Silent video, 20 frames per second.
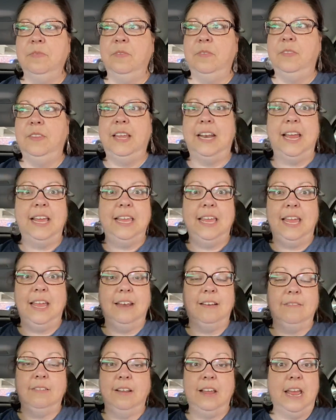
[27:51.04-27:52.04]
that I
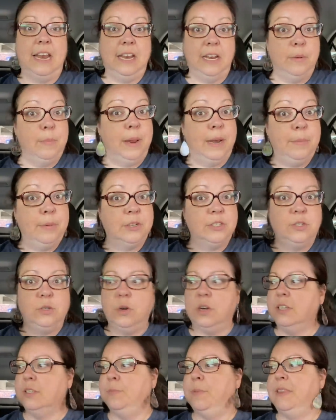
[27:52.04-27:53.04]
get at independent
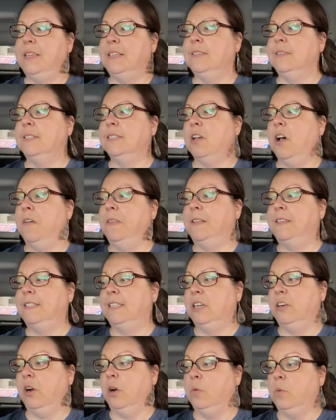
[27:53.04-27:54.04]
bookstores, but this is called The
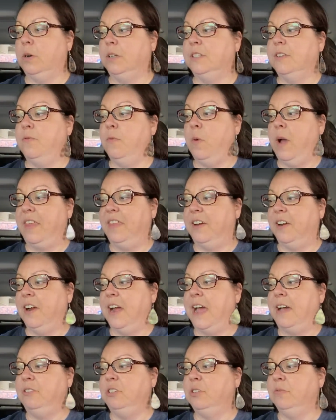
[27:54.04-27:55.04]
Secret World of Weather:
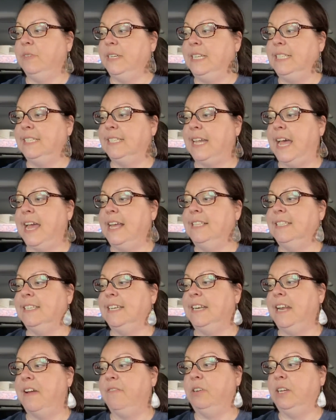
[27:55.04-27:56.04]
How to Read Signs
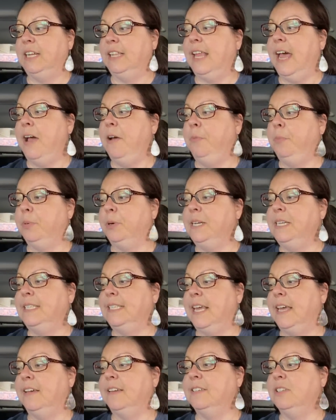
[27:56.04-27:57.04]
in Every Cloud,
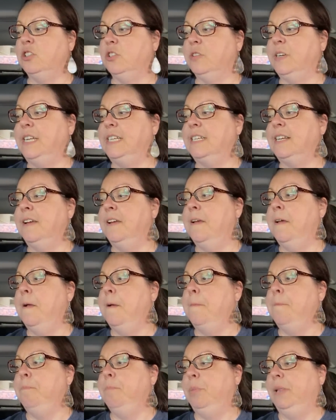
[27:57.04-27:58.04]
Breeze, Hill, Street,
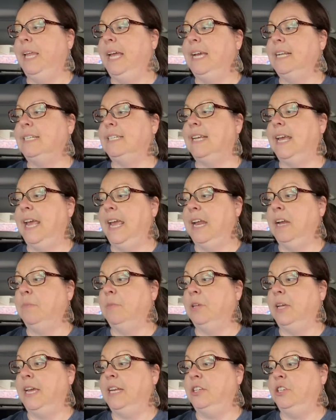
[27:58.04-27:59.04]
Plant,
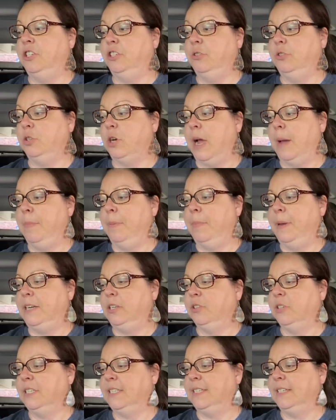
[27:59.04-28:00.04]
Animal, and Dewdrop by
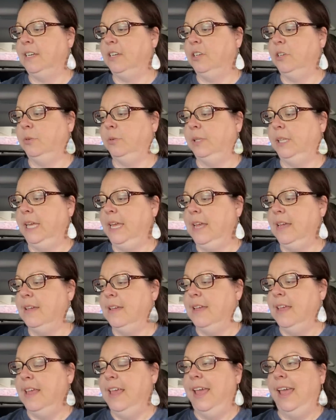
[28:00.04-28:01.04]
Tristan Gooley.
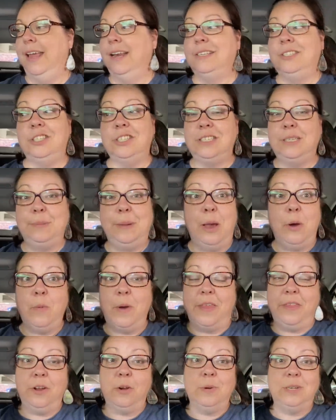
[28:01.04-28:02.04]
And it's just about
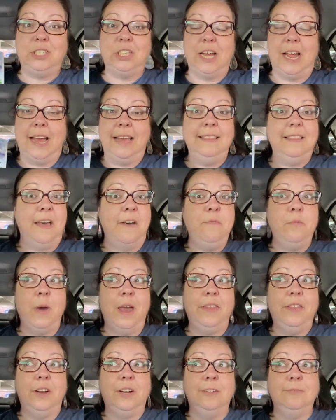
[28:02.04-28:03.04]
weather, which I love
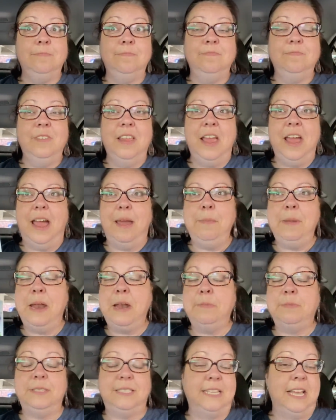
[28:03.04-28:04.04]
weather. I'm not
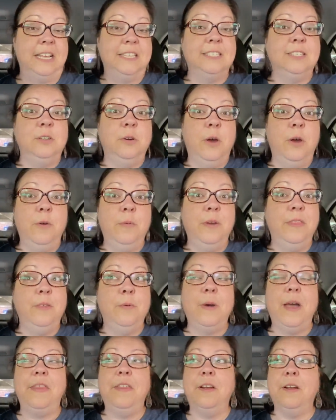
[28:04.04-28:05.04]
obsessed with
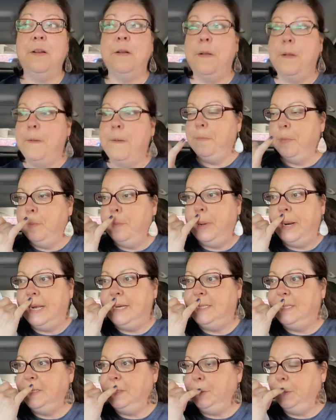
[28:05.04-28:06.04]
the weather, but I
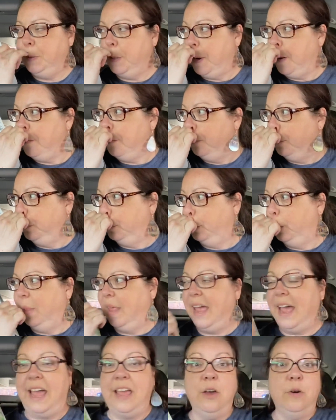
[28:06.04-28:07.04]

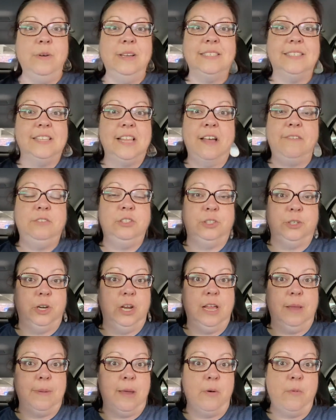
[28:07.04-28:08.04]
always loved
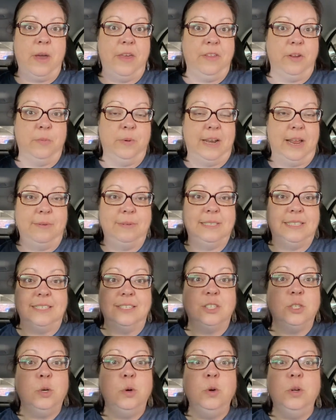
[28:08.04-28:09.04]
learning about weather when I was
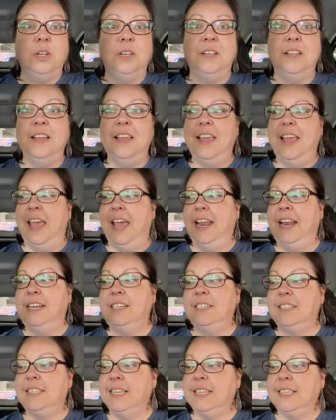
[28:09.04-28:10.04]
in school. And I
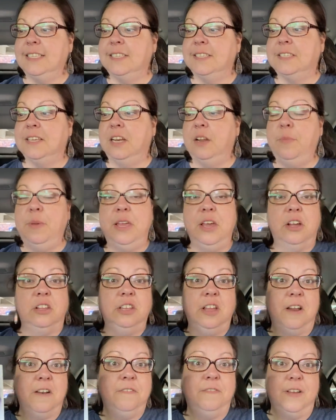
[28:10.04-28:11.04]
just think this is gonna be a
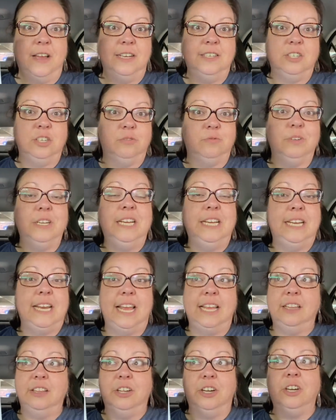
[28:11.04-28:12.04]
lot of fun to read
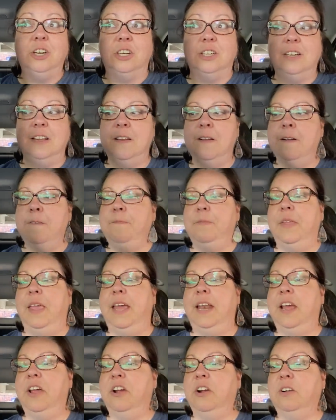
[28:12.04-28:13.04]
and learn.
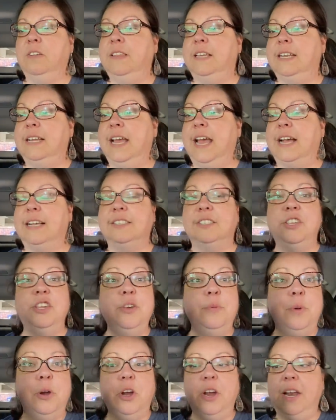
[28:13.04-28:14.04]
And I heard that it has
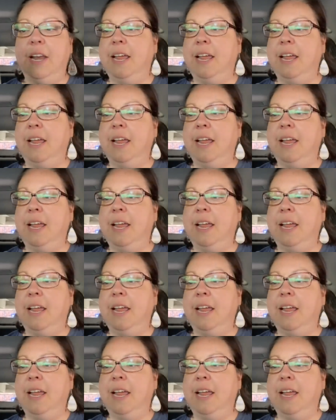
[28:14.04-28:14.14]
humor in